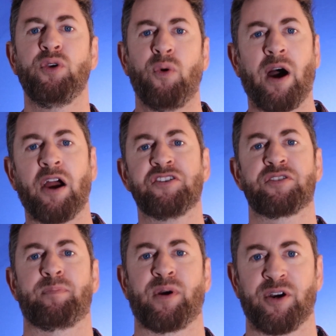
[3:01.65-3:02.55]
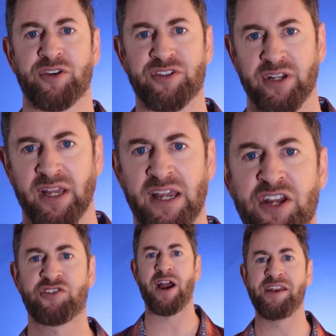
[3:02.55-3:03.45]
you are as a person person,
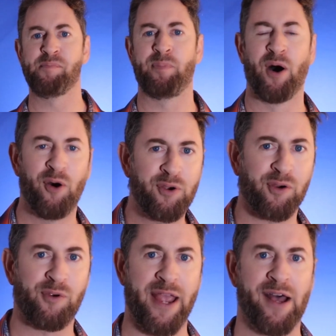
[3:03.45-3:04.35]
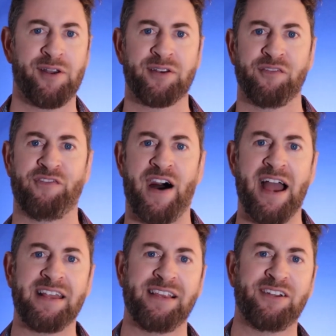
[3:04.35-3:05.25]
trying to poke around,
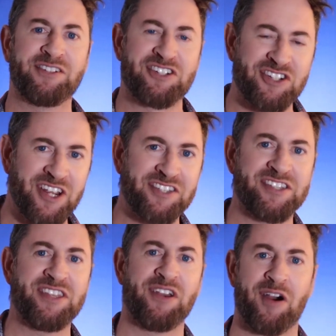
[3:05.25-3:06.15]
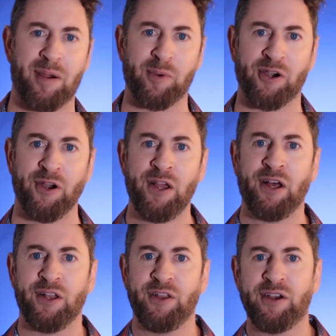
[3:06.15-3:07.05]
find little chinks in the armor,
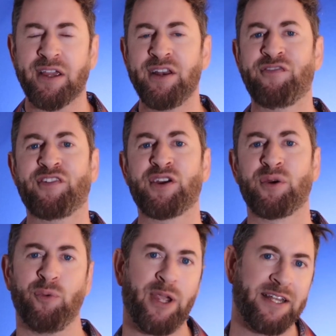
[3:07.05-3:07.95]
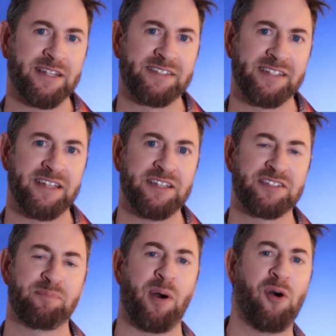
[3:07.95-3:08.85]
looking for your
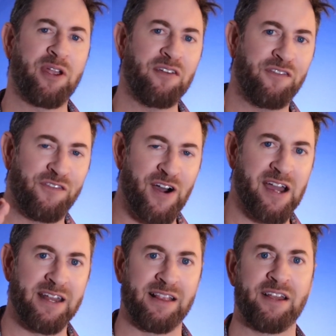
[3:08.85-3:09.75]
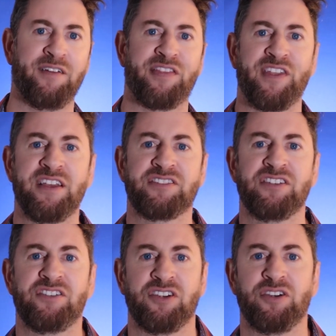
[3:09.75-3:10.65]
weaknesses, poking fun at little things
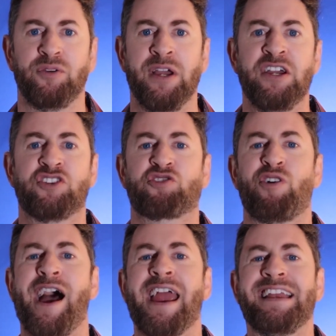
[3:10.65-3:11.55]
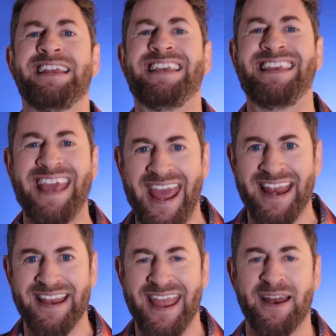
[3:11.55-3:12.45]
you do, trying to
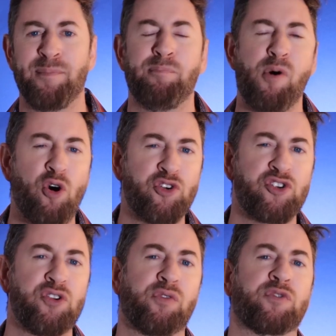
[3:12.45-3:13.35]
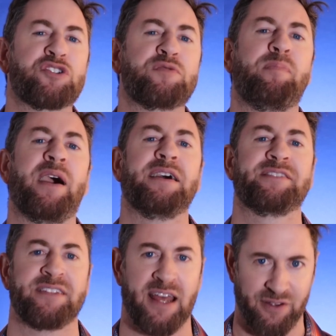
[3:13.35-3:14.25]
get an emotional
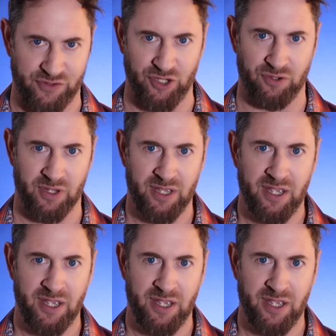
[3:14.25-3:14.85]
response out of you.